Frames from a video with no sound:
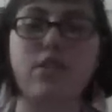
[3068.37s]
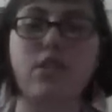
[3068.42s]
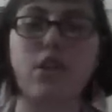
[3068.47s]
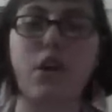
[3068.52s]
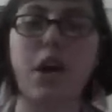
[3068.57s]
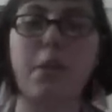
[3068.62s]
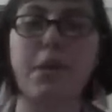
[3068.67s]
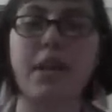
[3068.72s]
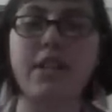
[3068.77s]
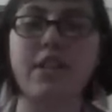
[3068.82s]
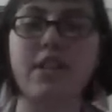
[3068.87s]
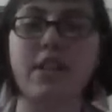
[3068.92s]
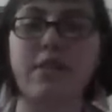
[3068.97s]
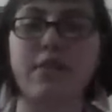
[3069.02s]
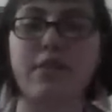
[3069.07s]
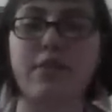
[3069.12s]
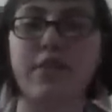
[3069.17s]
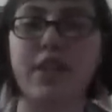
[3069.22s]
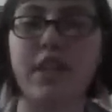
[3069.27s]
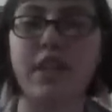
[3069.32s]
So our basic
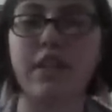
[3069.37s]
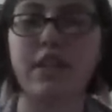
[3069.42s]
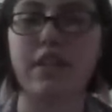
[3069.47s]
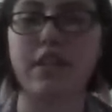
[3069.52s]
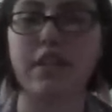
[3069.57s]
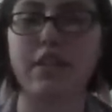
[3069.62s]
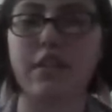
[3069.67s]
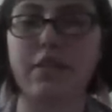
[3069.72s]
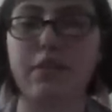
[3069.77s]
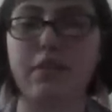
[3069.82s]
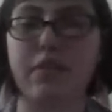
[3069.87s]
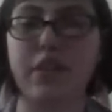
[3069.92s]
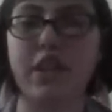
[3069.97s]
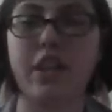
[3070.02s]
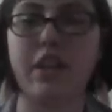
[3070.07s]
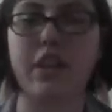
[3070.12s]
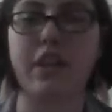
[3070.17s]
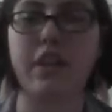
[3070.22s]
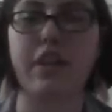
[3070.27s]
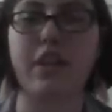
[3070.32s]

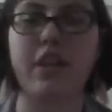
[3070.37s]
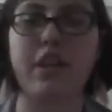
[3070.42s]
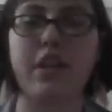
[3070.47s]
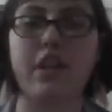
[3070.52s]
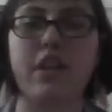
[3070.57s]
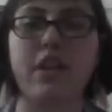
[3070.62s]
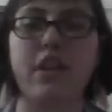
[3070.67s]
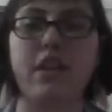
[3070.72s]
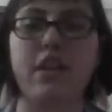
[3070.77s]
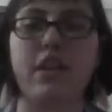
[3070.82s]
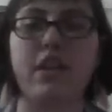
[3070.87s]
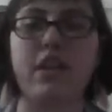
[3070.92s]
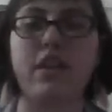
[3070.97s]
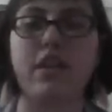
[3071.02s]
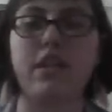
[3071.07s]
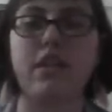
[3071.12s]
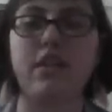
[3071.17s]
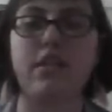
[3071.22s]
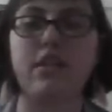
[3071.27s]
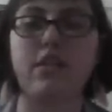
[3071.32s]
fear
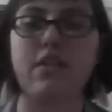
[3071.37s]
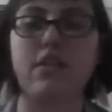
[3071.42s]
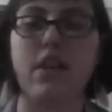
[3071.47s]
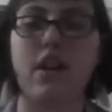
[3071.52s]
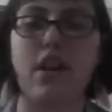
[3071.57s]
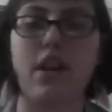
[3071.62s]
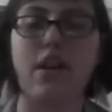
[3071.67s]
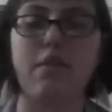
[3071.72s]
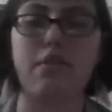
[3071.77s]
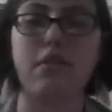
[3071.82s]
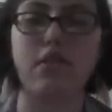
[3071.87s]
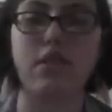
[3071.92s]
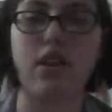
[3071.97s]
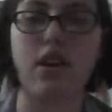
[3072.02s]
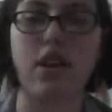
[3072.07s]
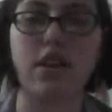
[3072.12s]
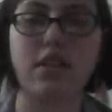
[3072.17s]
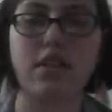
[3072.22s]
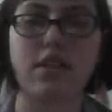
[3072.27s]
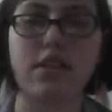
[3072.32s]
is of
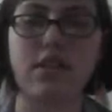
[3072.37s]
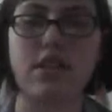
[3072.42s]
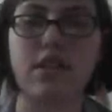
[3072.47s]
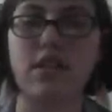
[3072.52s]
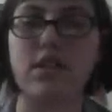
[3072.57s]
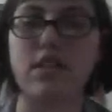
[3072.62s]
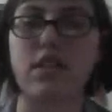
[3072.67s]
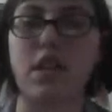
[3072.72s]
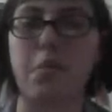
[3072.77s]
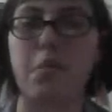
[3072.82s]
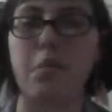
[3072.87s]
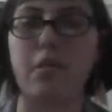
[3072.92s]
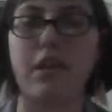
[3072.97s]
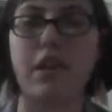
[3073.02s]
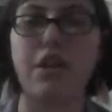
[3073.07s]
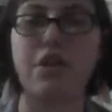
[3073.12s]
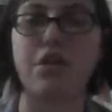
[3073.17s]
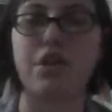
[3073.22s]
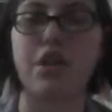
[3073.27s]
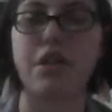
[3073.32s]
loss and
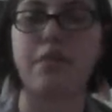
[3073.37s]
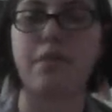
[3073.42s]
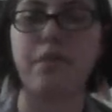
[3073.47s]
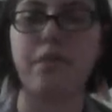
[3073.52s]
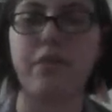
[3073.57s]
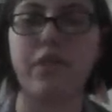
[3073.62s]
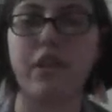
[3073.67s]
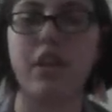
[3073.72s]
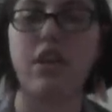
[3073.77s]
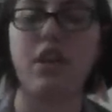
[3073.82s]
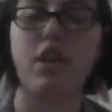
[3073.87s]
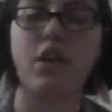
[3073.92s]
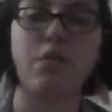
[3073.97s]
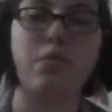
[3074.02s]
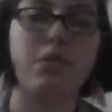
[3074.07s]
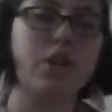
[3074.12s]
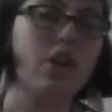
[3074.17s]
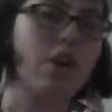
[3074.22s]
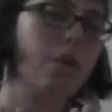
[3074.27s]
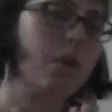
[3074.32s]
separation.
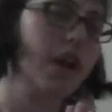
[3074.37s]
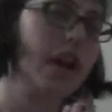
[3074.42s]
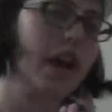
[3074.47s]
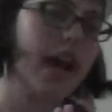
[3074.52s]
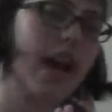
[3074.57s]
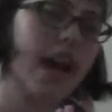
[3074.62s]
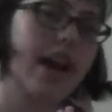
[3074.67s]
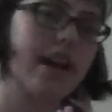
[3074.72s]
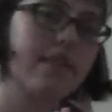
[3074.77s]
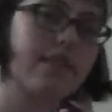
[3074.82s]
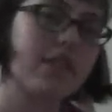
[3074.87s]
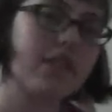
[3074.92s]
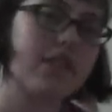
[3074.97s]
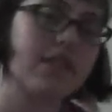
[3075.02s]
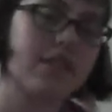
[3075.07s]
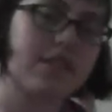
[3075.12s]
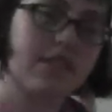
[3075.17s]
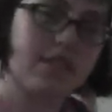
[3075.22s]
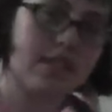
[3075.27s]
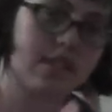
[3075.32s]
We don't want to have
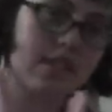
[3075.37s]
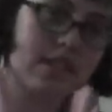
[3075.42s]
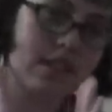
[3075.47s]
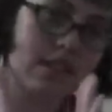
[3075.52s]
this